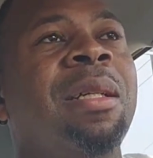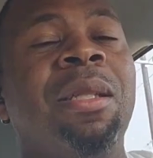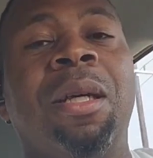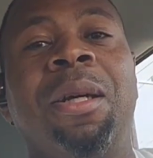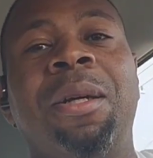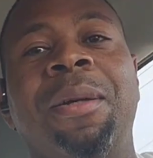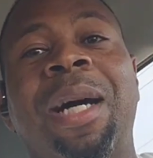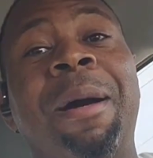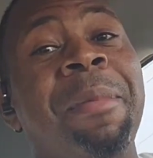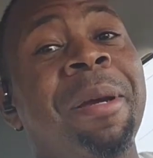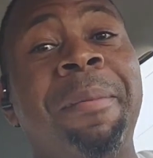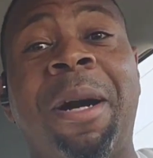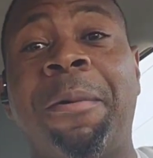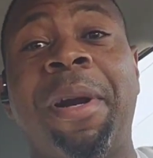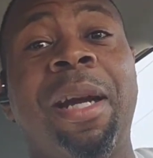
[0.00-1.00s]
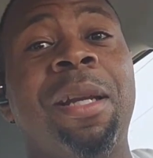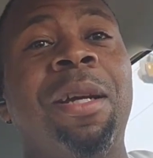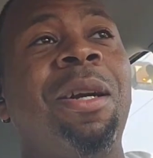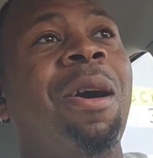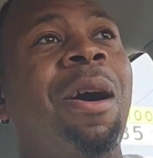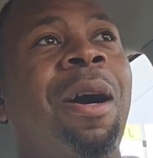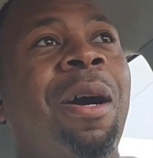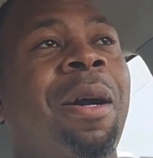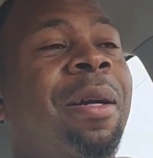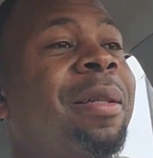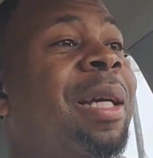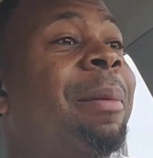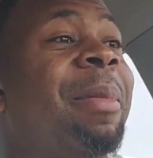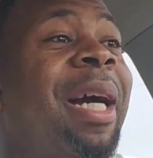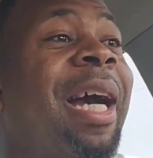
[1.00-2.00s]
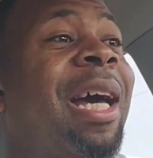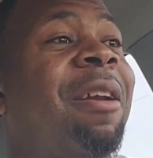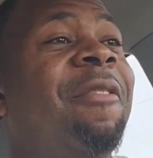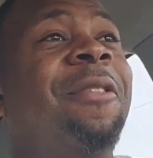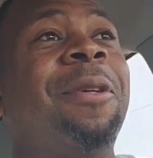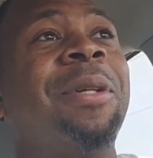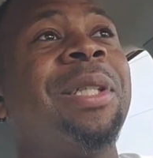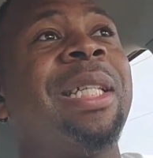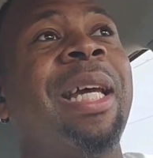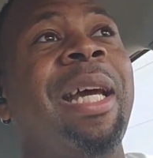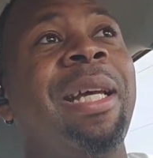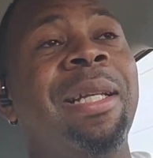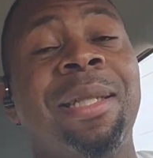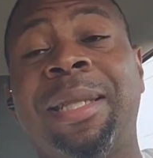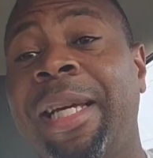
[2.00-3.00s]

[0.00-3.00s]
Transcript: So I'm in my regular car. I'm, i got a full tank.